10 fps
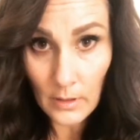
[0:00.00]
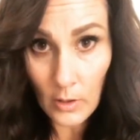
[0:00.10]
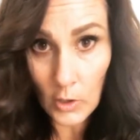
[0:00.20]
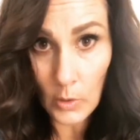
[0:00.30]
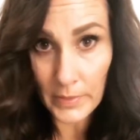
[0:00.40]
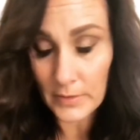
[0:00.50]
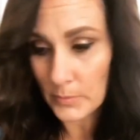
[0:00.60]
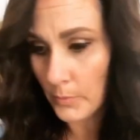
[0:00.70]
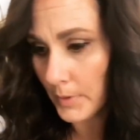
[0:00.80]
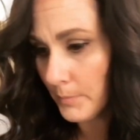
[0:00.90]
I'll go at
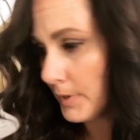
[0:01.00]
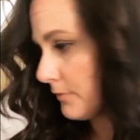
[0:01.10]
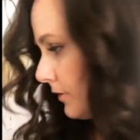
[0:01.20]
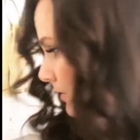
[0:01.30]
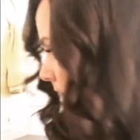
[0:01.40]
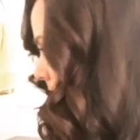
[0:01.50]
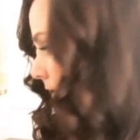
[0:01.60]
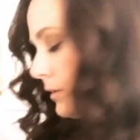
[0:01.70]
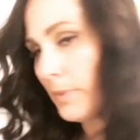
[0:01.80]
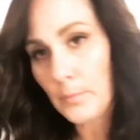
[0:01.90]
this point. But if I've got a
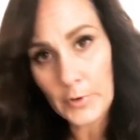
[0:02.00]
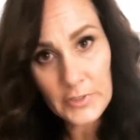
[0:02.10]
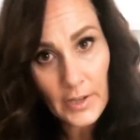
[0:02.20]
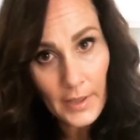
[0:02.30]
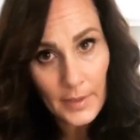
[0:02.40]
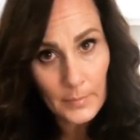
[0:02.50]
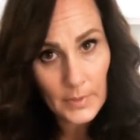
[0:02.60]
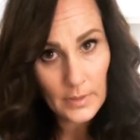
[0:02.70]
little bit more time,